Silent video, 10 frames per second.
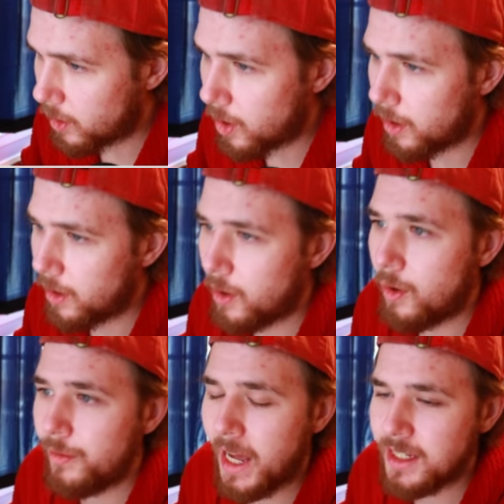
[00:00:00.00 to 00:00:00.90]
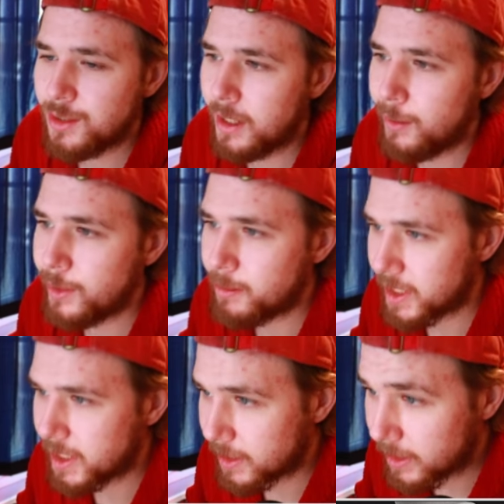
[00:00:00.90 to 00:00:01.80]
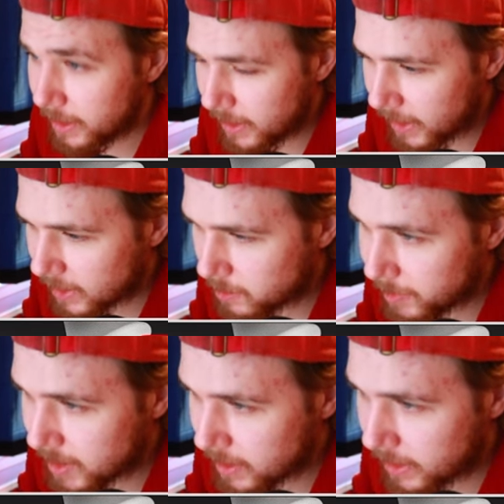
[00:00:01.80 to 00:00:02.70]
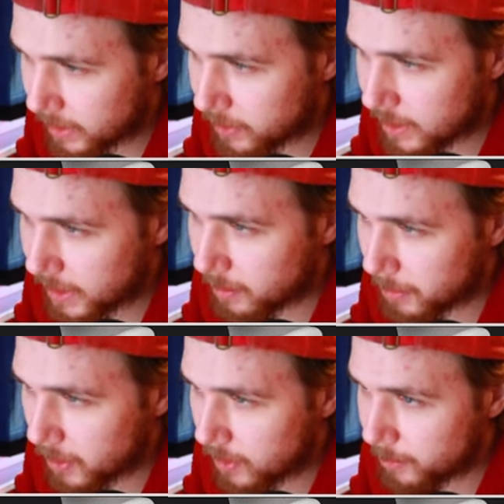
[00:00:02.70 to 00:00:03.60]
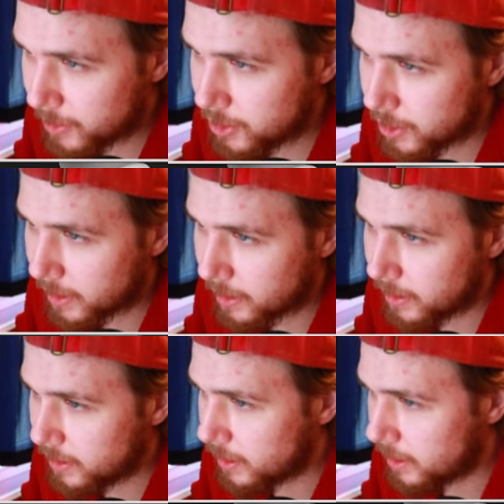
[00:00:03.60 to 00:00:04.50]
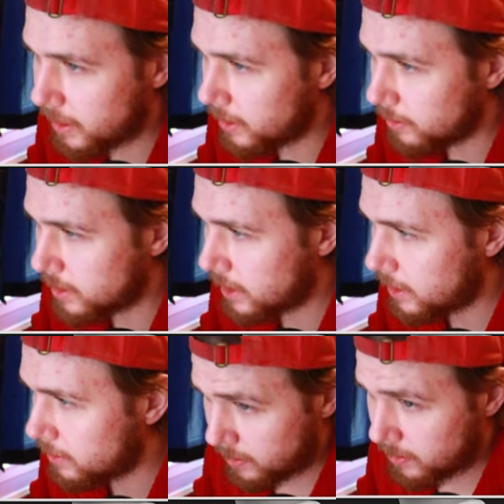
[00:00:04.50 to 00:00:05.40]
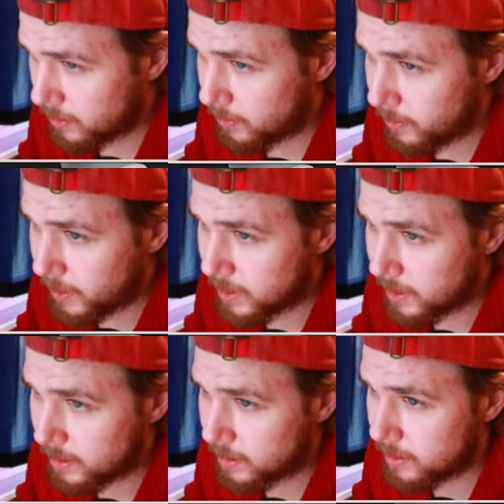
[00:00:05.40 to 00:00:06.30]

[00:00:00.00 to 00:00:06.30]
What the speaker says: Oh, that's what I was missing. I was missing that I could take the pawn with check. And then he goes here. Queen e6.